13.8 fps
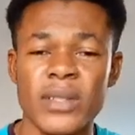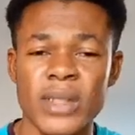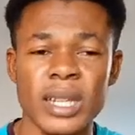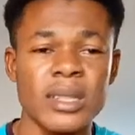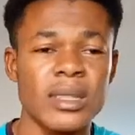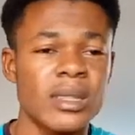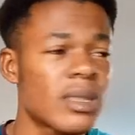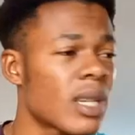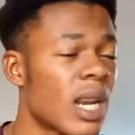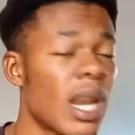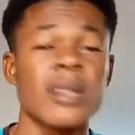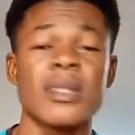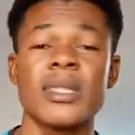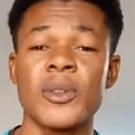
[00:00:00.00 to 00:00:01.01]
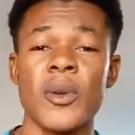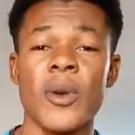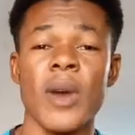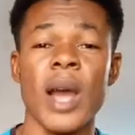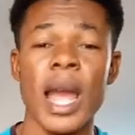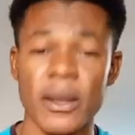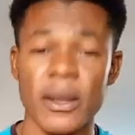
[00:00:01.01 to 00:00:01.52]
for this
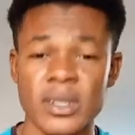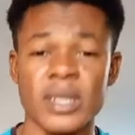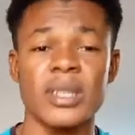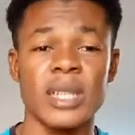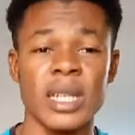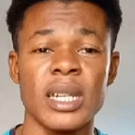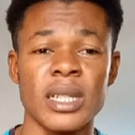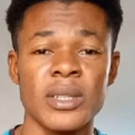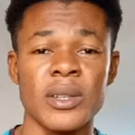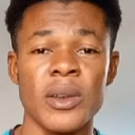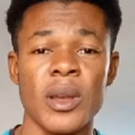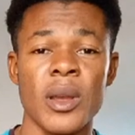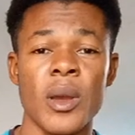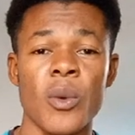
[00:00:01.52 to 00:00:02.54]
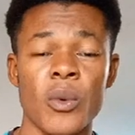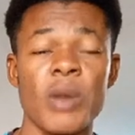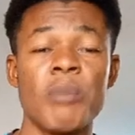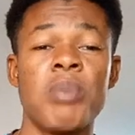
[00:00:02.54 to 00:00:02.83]
Clasico, I have to say this.